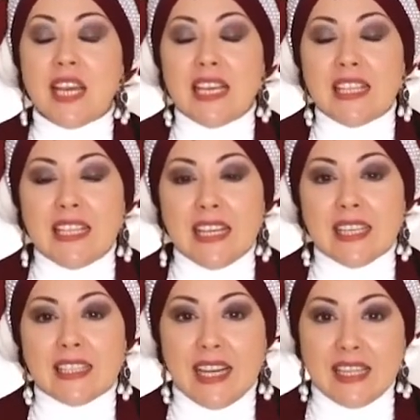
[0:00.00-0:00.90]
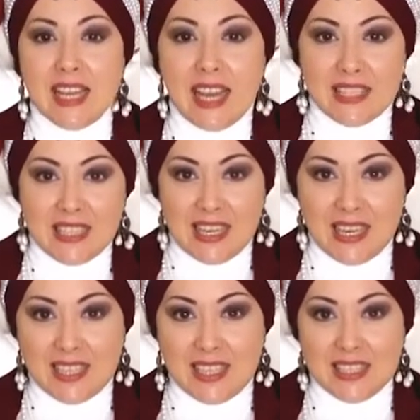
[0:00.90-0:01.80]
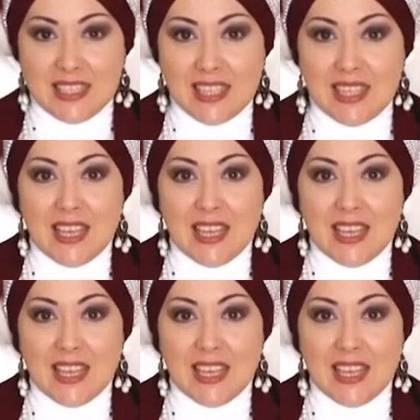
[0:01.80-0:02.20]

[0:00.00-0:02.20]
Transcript: without leaving the screen,